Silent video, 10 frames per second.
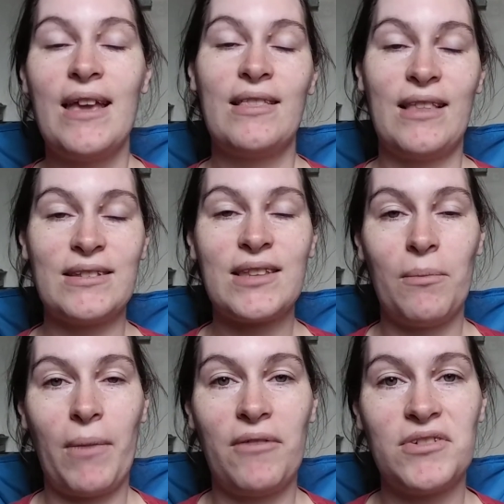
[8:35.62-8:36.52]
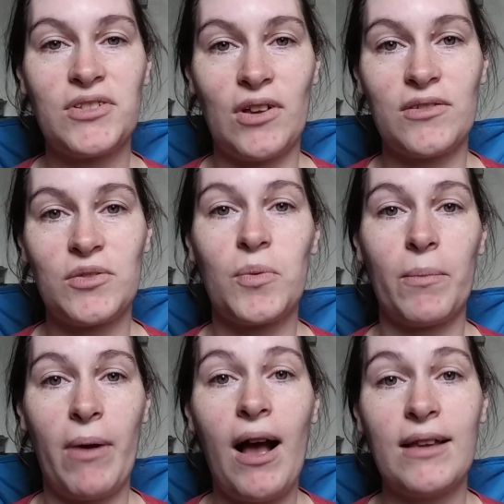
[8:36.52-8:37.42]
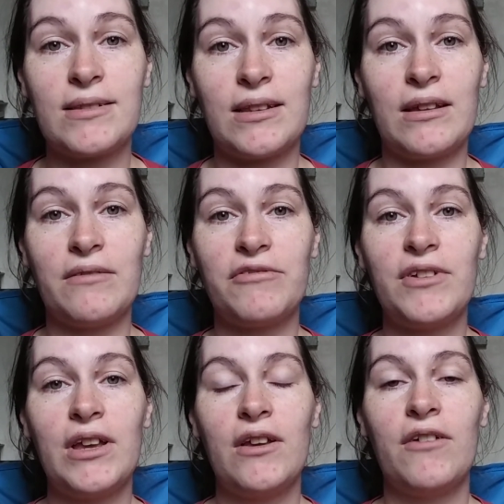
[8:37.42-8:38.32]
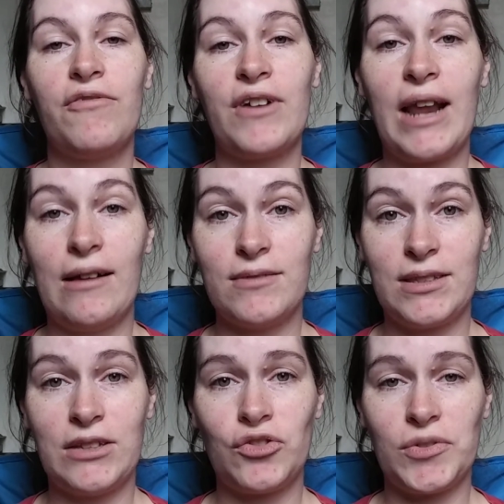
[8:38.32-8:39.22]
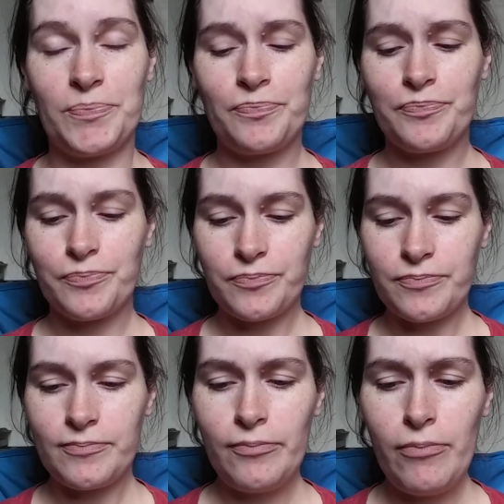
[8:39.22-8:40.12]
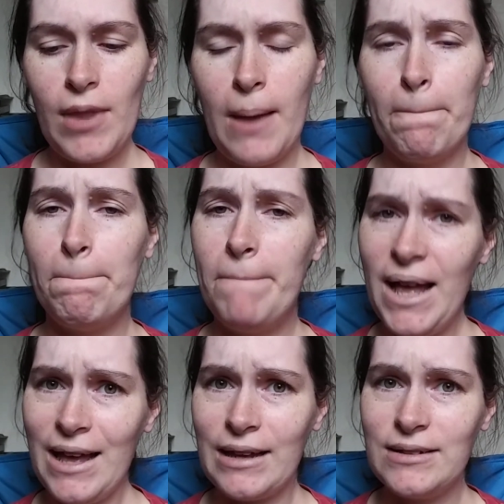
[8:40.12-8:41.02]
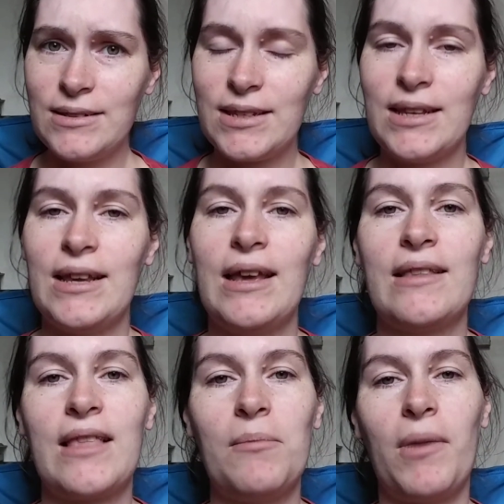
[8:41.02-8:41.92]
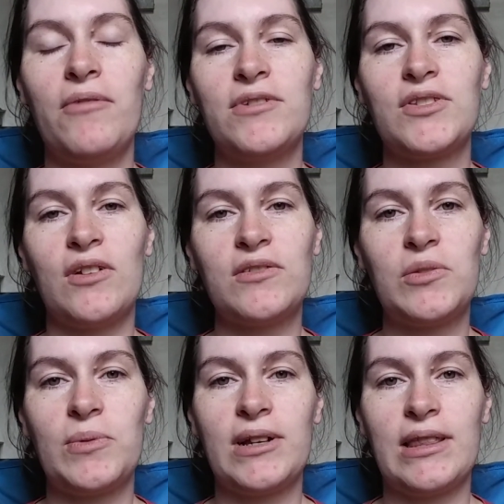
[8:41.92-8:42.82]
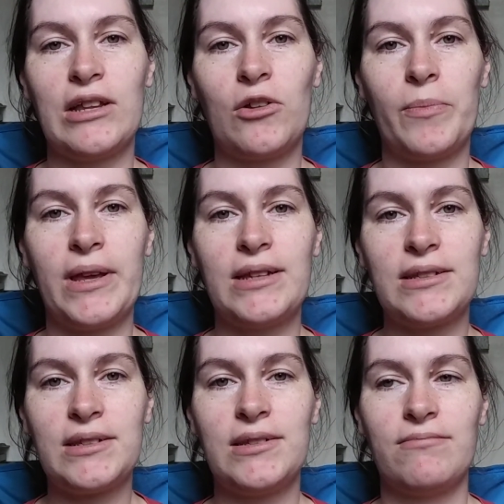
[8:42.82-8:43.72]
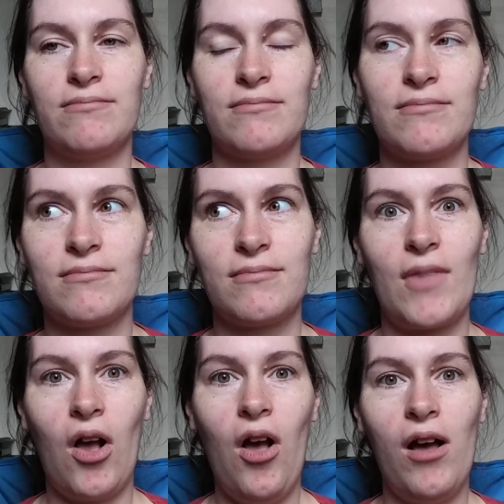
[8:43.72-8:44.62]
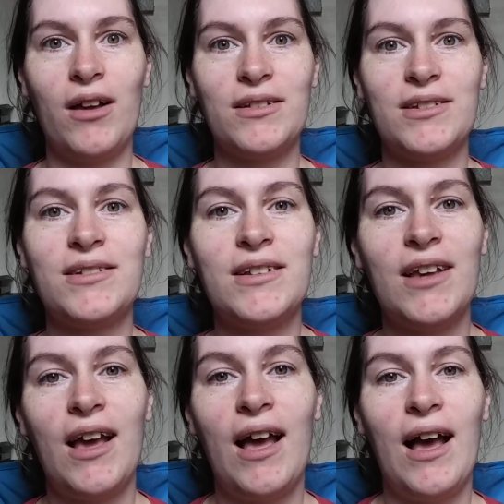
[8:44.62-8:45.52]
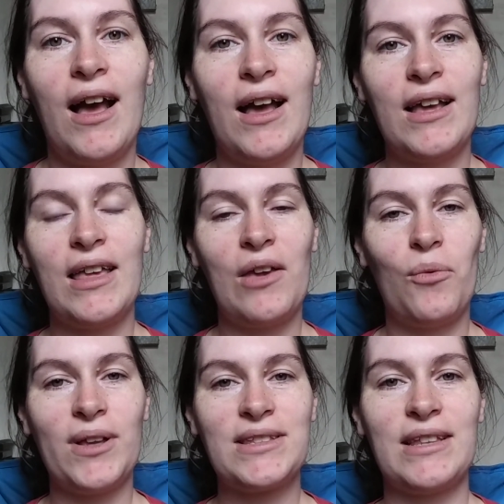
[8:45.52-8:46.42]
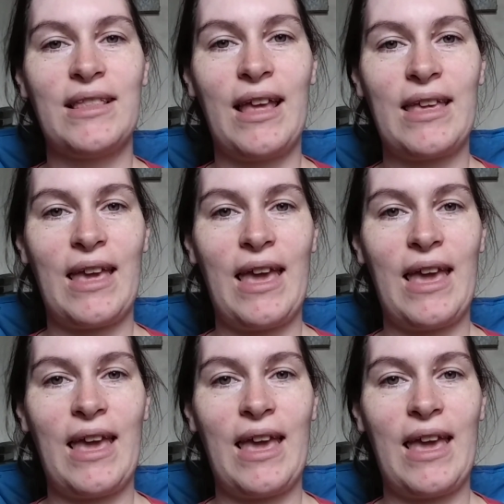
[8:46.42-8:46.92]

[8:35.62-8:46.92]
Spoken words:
they said my results were positive for Down syndrome, but that my results were a little bit odd. It wasn't like